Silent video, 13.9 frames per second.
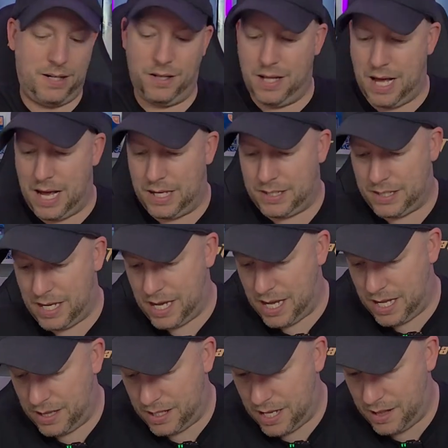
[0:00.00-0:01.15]
class.
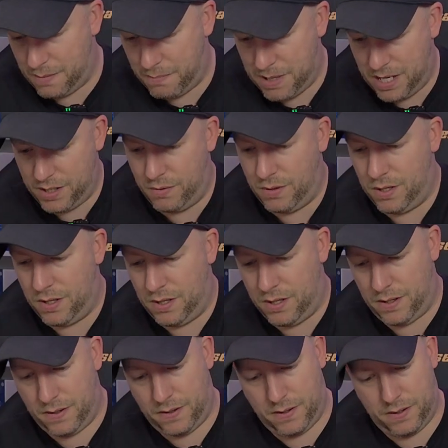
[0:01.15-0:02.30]
And then the manual
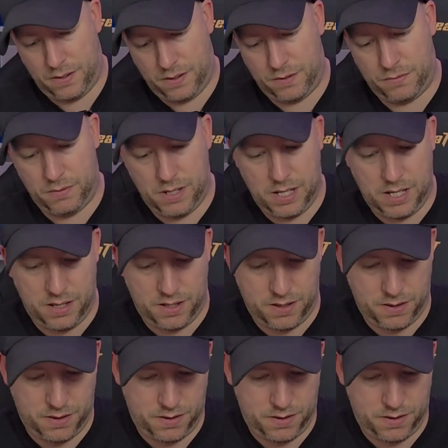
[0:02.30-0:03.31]
as well.